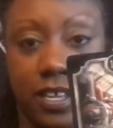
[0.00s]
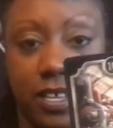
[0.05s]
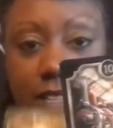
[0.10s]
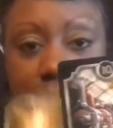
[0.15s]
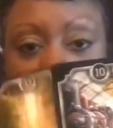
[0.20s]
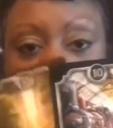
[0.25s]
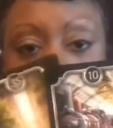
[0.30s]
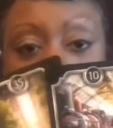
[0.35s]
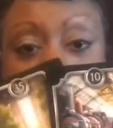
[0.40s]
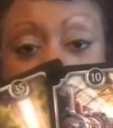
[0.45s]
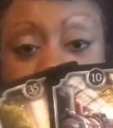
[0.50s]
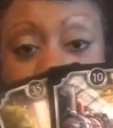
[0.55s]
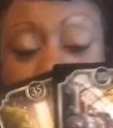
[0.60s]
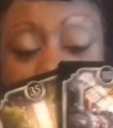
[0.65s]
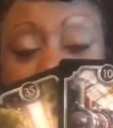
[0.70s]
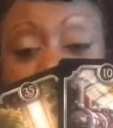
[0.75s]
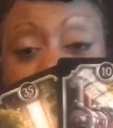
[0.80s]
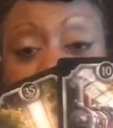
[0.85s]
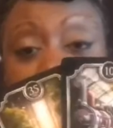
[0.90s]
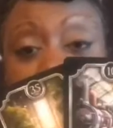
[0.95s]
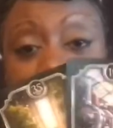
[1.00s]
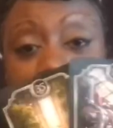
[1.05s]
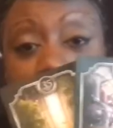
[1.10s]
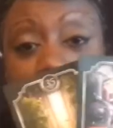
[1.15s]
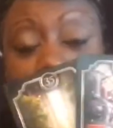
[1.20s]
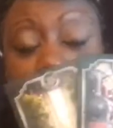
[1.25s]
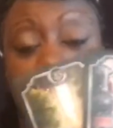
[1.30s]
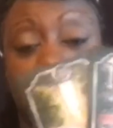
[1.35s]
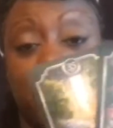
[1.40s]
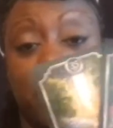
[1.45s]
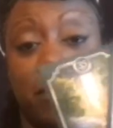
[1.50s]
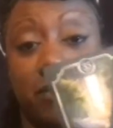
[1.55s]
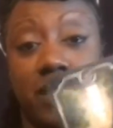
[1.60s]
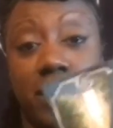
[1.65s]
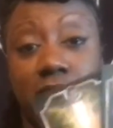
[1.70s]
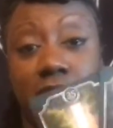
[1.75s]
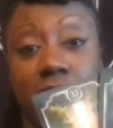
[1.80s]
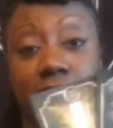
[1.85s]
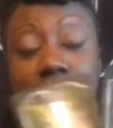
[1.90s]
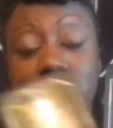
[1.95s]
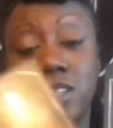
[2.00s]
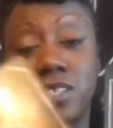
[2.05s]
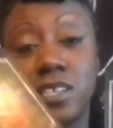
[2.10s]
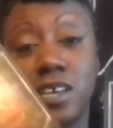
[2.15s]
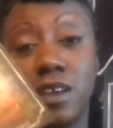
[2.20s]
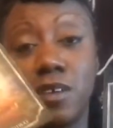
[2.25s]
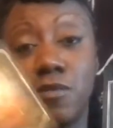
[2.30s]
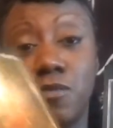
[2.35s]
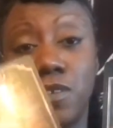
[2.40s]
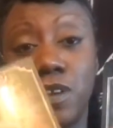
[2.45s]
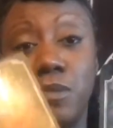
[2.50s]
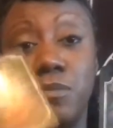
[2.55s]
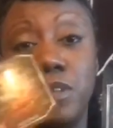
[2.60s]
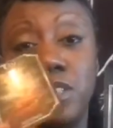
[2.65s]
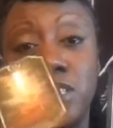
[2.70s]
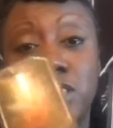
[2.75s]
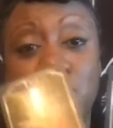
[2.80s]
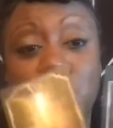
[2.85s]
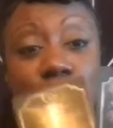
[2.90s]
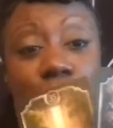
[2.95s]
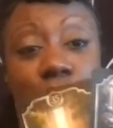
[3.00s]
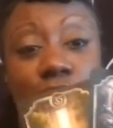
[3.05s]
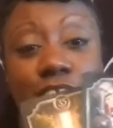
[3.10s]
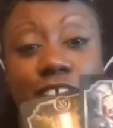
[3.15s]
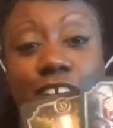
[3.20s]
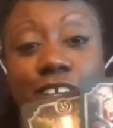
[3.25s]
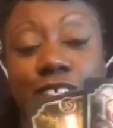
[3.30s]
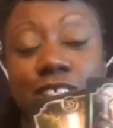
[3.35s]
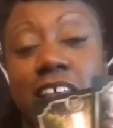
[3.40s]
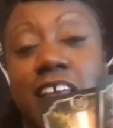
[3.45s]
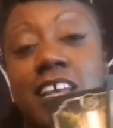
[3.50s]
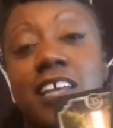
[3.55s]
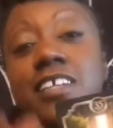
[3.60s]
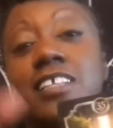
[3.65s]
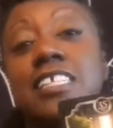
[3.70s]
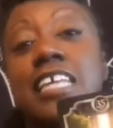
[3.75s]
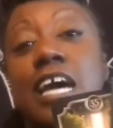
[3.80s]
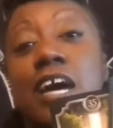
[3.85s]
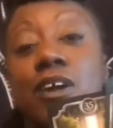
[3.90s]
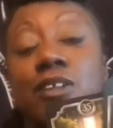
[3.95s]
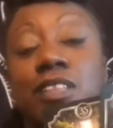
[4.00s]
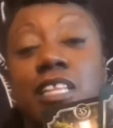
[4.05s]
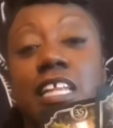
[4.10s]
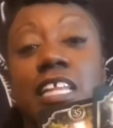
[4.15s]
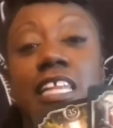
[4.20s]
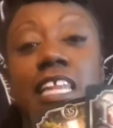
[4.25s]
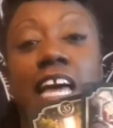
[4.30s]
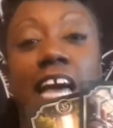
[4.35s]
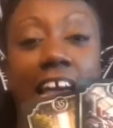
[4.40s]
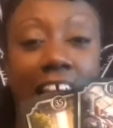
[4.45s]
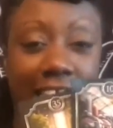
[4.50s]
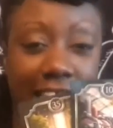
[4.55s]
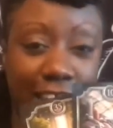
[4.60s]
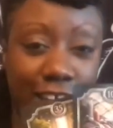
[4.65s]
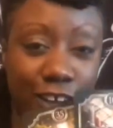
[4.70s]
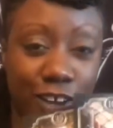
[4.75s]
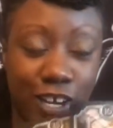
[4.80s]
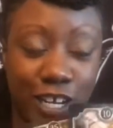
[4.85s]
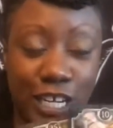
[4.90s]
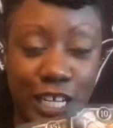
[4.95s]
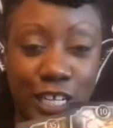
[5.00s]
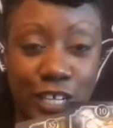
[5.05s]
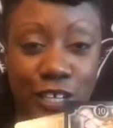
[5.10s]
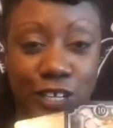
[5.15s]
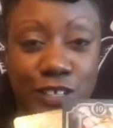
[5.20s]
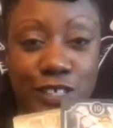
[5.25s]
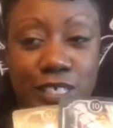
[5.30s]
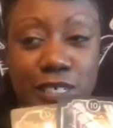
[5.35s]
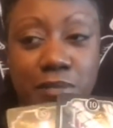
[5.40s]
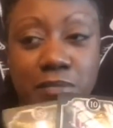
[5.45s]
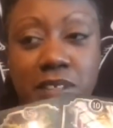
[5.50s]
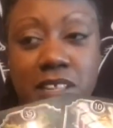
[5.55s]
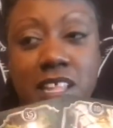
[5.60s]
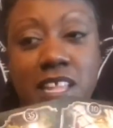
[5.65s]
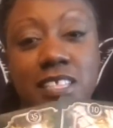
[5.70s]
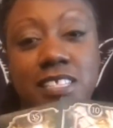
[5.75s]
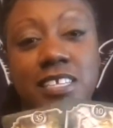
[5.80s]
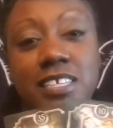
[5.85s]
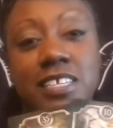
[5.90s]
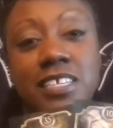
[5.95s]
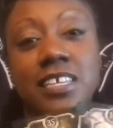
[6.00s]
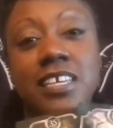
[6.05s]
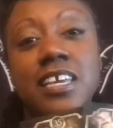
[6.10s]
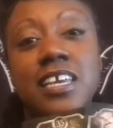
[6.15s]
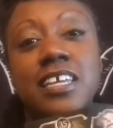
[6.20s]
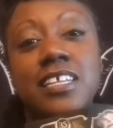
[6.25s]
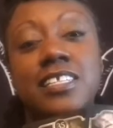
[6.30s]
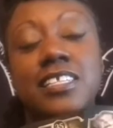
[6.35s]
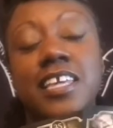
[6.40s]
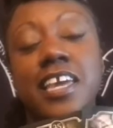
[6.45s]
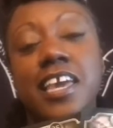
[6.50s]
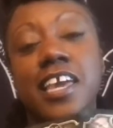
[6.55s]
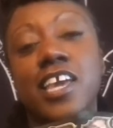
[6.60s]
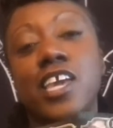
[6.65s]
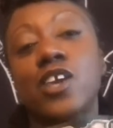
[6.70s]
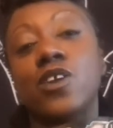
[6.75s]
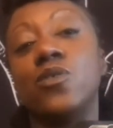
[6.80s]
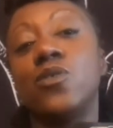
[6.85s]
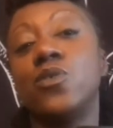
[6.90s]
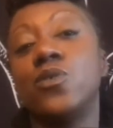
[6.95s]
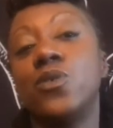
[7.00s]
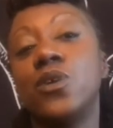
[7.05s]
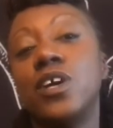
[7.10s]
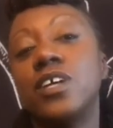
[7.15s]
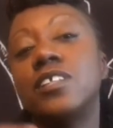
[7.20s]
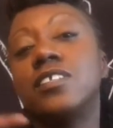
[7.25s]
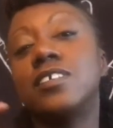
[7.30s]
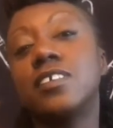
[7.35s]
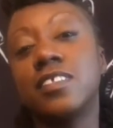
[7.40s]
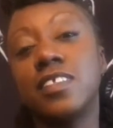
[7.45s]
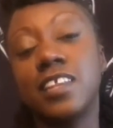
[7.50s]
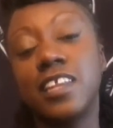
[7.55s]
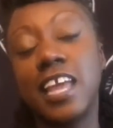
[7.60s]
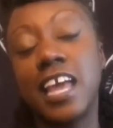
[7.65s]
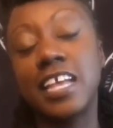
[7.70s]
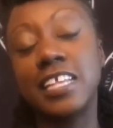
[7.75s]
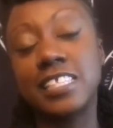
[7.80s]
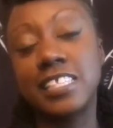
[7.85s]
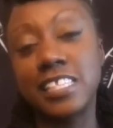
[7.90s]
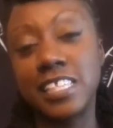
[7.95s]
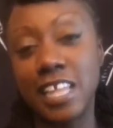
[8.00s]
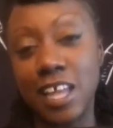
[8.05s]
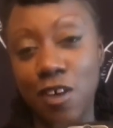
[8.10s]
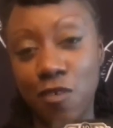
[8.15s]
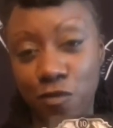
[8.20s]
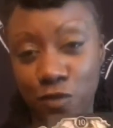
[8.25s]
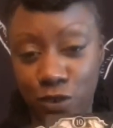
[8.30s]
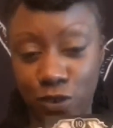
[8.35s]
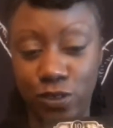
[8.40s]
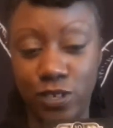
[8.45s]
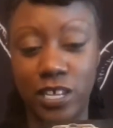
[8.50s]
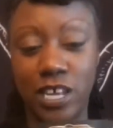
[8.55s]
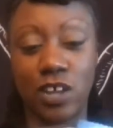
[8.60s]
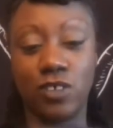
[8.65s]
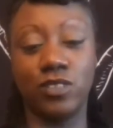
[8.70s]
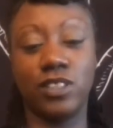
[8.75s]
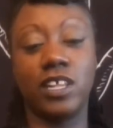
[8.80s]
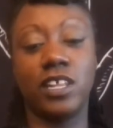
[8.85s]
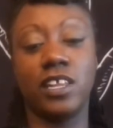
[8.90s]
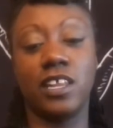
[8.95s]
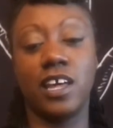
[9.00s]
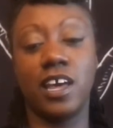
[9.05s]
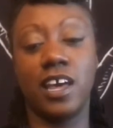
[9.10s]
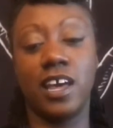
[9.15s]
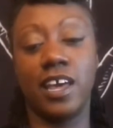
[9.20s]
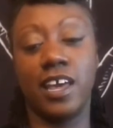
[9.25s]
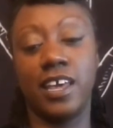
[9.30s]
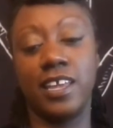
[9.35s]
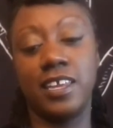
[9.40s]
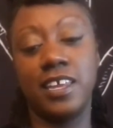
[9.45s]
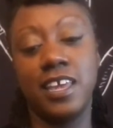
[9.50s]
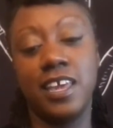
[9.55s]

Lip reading: the pathway card is showing me that the time frame is 2 years down the line. Like you're going to learn something that's going to take you to the next level down the line,